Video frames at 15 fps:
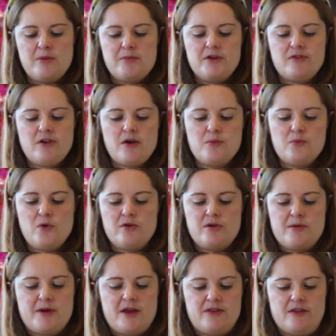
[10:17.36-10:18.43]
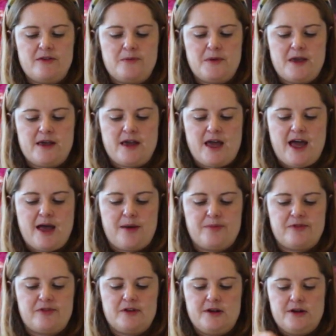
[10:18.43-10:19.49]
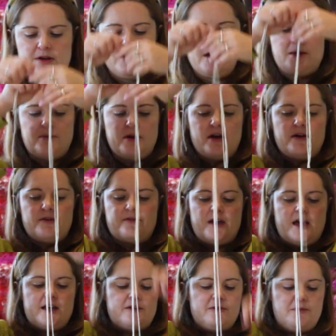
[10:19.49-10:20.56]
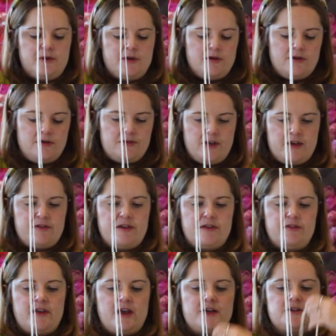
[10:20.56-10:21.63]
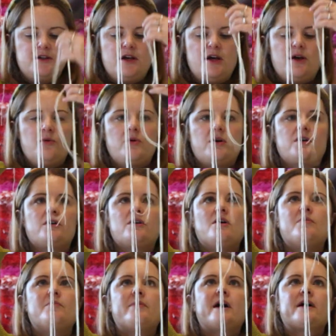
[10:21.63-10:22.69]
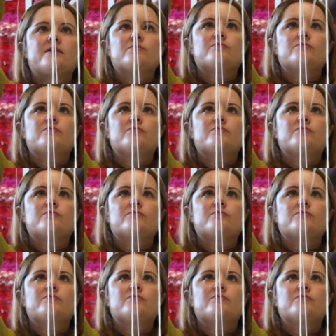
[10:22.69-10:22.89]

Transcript: But don't worry about these being absolutely perfect, because as I said, we're going to come back